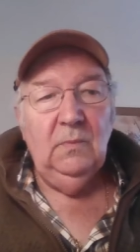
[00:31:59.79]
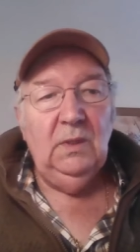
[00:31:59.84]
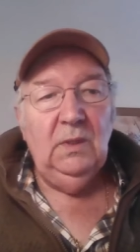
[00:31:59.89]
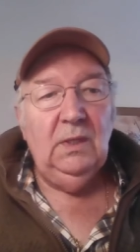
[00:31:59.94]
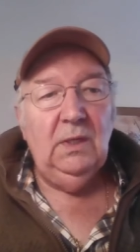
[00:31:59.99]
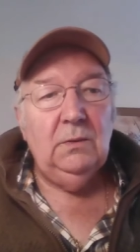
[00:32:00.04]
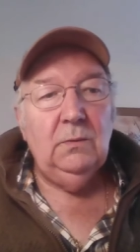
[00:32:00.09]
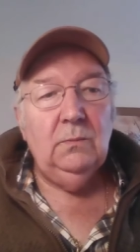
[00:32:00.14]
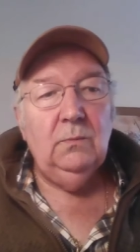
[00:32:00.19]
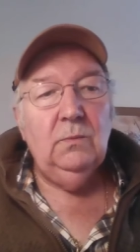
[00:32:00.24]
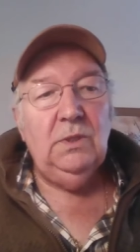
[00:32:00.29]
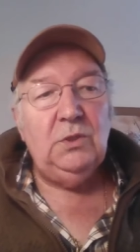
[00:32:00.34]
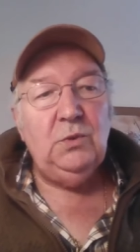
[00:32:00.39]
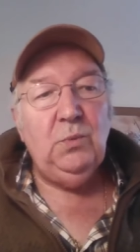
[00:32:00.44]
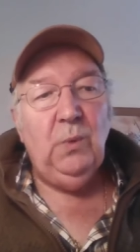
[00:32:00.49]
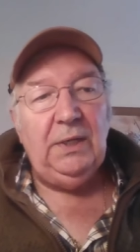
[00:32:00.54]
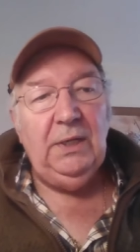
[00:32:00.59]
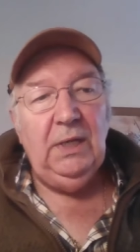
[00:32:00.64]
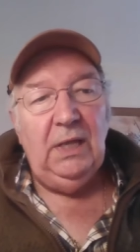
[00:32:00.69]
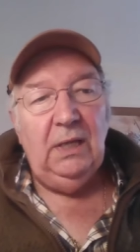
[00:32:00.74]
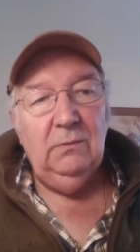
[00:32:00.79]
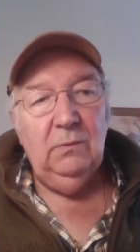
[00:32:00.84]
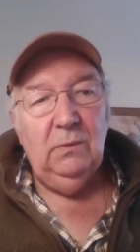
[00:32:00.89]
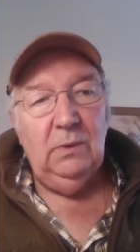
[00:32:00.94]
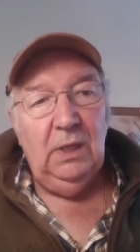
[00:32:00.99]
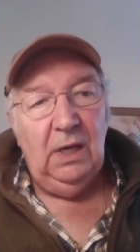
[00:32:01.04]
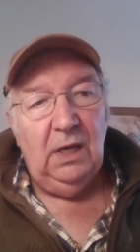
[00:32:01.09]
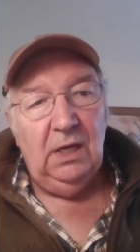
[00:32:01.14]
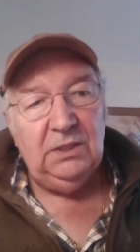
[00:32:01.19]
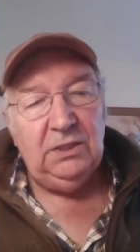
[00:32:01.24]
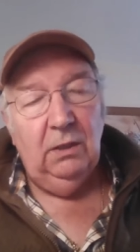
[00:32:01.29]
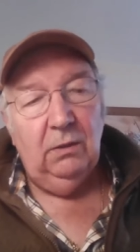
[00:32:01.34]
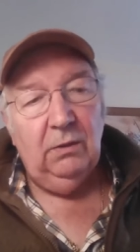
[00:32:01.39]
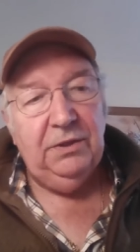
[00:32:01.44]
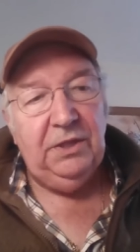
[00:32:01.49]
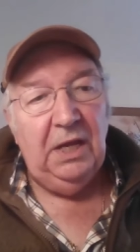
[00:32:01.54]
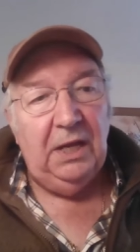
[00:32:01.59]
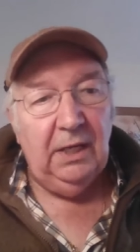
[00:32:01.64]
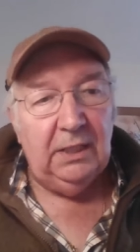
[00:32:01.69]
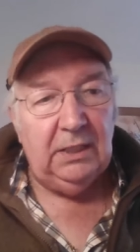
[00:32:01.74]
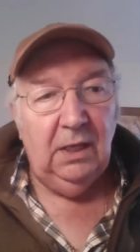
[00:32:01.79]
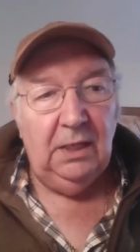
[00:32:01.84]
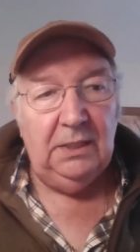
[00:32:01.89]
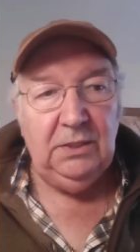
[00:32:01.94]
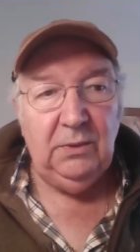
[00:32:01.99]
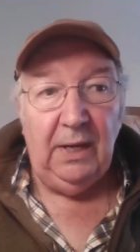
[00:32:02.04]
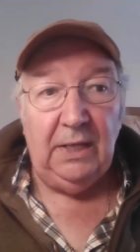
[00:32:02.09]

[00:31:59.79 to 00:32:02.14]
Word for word: There's there's one last little thing I'd like to